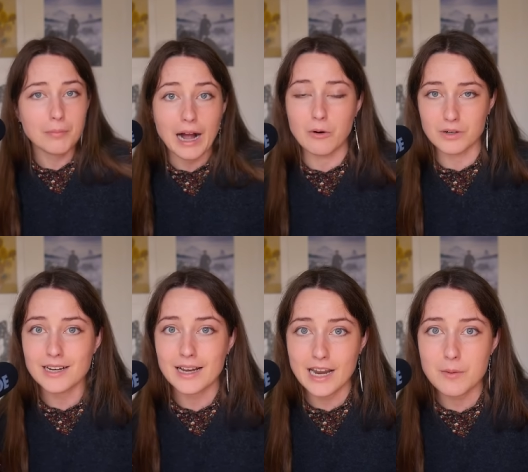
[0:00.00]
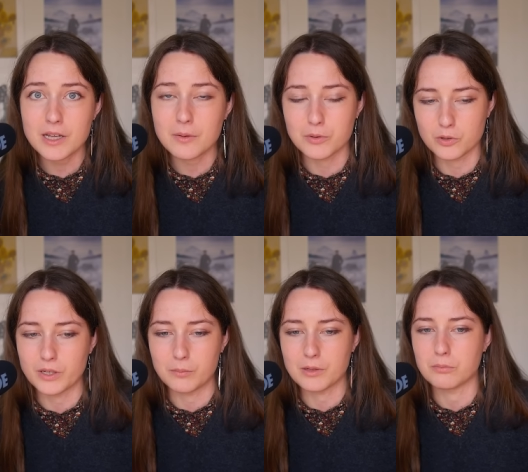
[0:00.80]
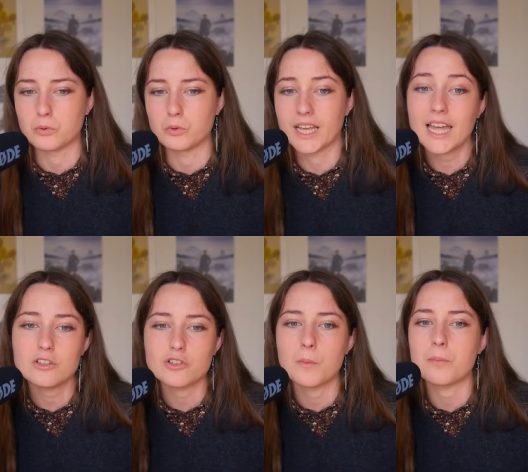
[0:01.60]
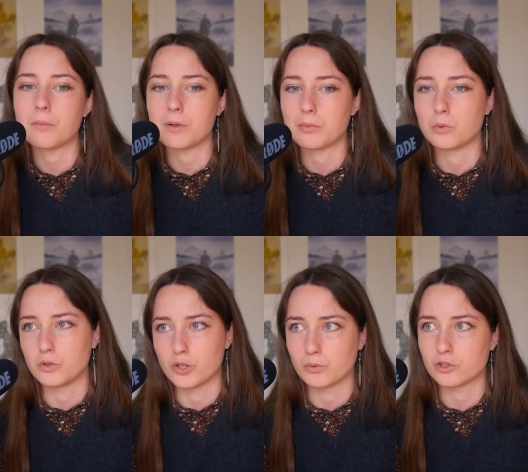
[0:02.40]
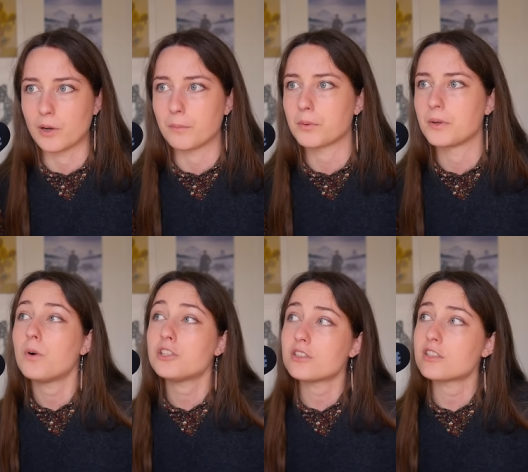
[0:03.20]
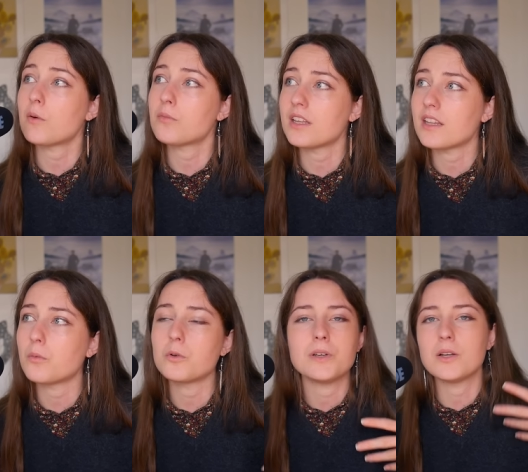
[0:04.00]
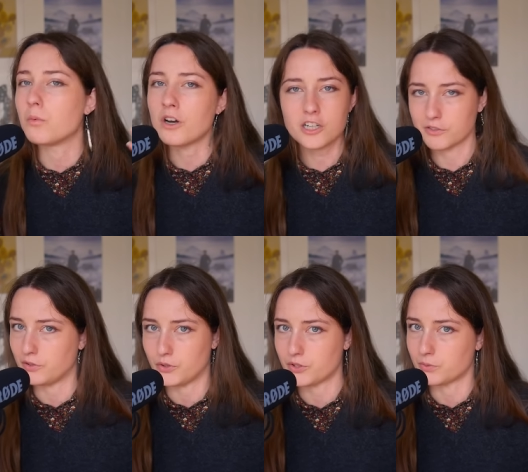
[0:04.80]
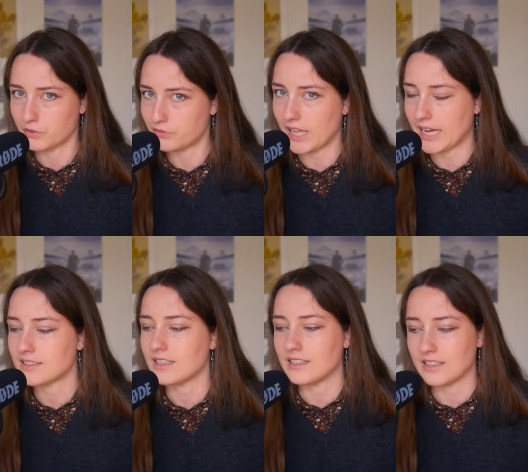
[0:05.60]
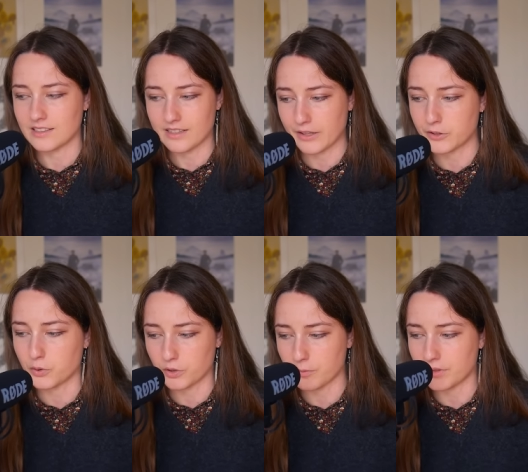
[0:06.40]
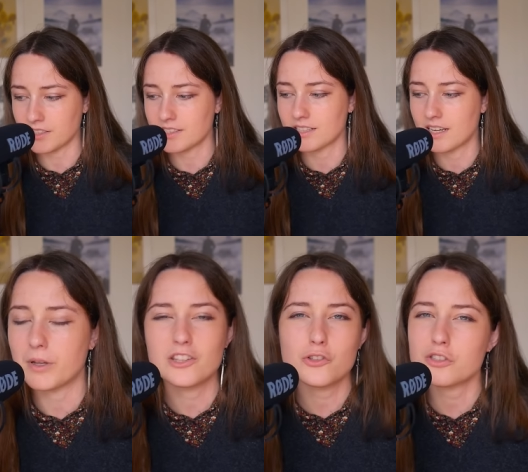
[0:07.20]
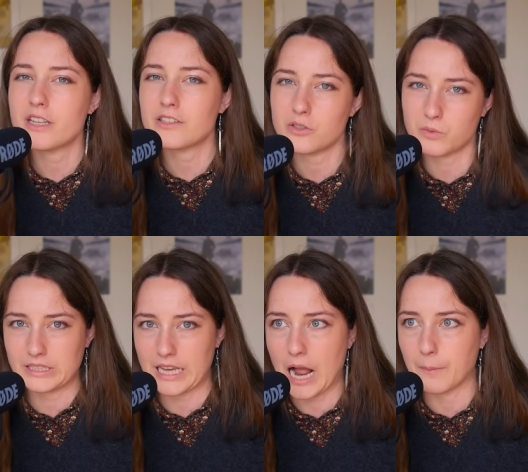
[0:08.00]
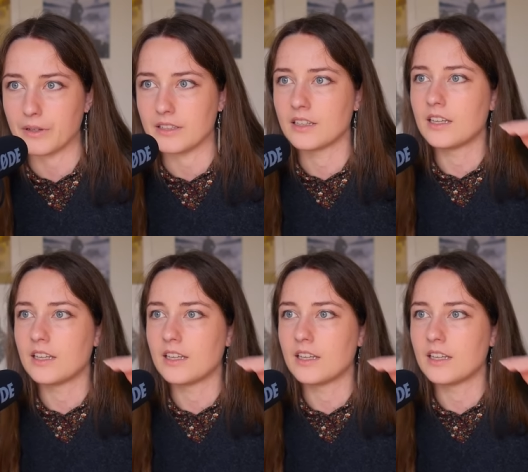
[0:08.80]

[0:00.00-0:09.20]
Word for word: power dynamic between people who can jump and people who don't jump, which is something that would be wonderful to reflect in this death tournament, but just doesn't really happen.